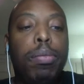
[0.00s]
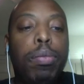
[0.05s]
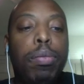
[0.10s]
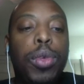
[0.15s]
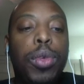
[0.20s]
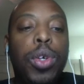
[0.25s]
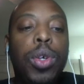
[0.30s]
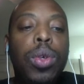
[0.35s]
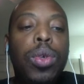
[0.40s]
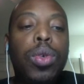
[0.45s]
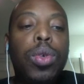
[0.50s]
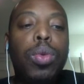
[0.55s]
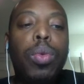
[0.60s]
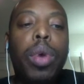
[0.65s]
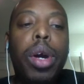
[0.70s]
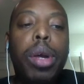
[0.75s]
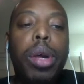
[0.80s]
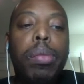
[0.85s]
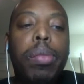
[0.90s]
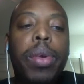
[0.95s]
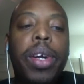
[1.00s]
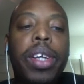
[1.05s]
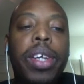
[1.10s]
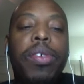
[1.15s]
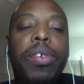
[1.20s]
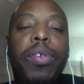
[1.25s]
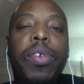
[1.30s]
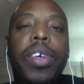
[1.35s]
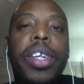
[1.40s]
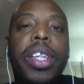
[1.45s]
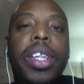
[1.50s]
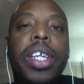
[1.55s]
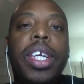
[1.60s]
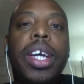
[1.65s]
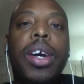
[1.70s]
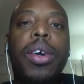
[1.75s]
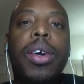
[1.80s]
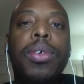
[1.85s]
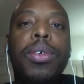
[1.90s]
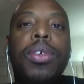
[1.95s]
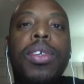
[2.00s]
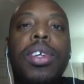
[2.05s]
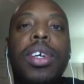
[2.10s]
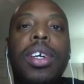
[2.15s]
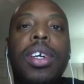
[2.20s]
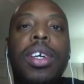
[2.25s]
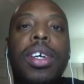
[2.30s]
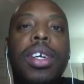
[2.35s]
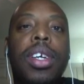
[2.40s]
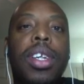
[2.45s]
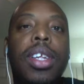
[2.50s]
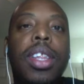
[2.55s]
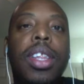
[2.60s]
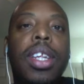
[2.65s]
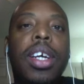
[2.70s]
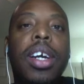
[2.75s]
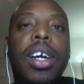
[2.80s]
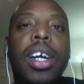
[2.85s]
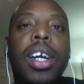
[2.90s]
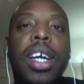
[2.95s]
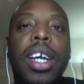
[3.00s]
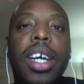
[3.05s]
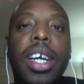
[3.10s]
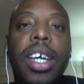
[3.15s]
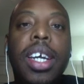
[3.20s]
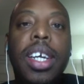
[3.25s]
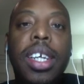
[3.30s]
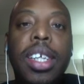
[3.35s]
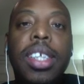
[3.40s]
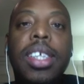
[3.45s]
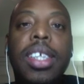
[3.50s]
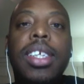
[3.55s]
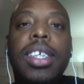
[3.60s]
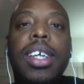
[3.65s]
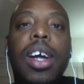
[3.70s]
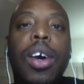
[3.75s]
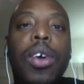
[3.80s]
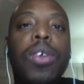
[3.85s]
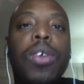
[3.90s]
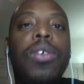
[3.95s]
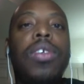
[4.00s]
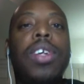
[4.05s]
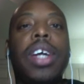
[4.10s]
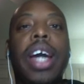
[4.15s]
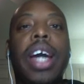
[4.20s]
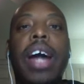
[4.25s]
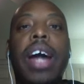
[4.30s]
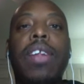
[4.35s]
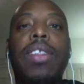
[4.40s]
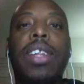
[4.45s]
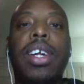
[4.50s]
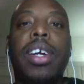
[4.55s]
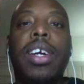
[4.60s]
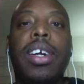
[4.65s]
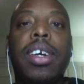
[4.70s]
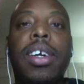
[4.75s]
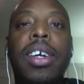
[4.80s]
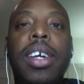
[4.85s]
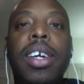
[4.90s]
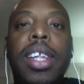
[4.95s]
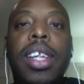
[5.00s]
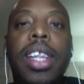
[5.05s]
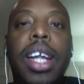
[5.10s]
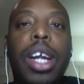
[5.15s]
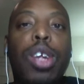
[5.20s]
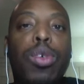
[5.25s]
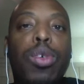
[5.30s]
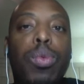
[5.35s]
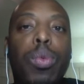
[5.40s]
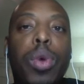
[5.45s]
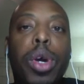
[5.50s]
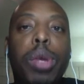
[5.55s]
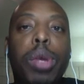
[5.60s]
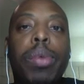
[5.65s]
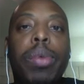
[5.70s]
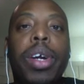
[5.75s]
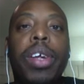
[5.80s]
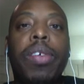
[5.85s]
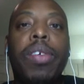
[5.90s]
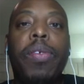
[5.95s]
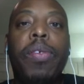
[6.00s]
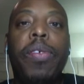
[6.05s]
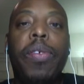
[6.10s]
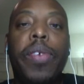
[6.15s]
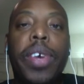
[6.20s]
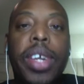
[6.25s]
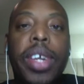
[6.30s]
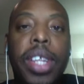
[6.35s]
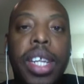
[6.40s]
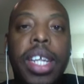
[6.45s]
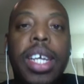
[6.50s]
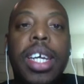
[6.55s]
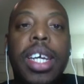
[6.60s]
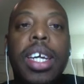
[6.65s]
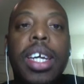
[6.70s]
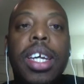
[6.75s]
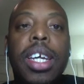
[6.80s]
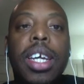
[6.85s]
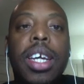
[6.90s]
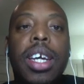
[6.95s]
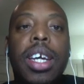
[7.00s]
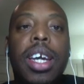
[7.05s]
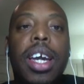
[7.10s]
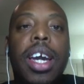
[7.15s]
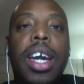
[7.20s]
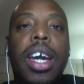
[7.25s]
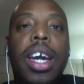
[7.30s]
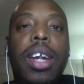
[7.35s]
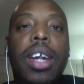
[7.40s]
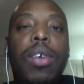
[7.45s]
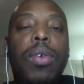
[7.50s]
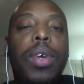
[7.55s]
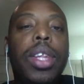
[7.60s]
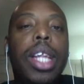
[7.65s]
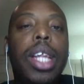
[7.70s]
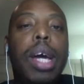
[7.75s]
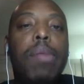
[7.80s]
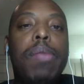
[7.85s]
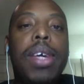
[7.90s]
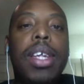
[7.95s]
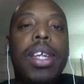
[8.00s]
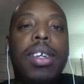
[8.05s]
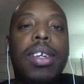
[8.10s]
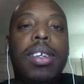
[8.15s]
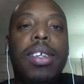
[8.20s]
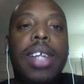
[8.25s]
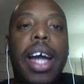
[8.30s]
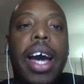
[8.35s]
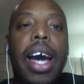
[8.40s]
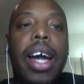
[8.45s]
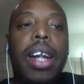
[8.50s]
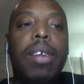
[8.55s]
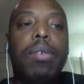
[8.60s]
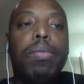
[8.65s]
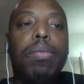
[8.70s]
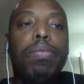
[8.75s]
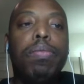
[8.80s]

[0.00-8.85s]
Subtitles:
Use WordPress friendly hosting. There is hosting out there that is WordPress friendly. And what that means is that